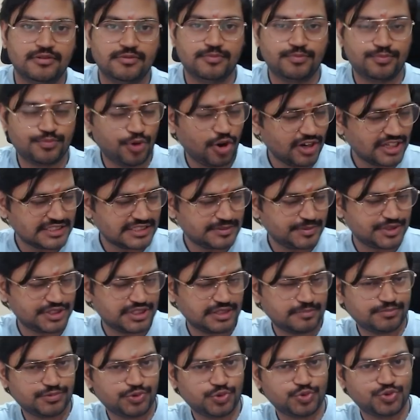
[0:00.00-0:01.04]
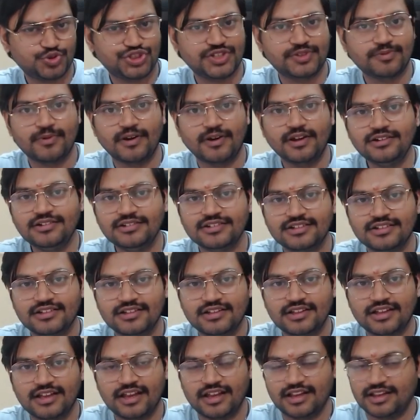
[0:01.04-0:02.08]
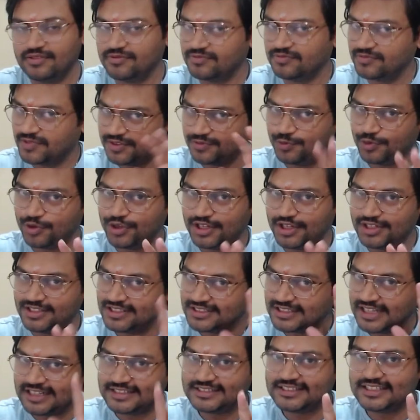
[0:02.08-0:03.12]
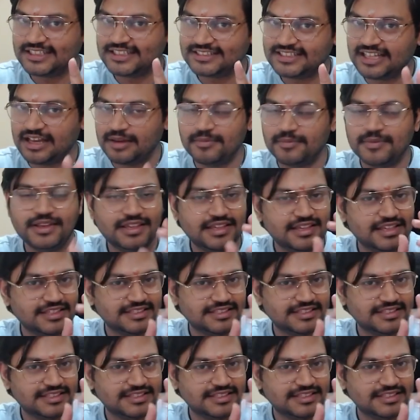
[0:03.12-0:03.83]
brought his bishop to c1. Wait for it, the tactic is coming.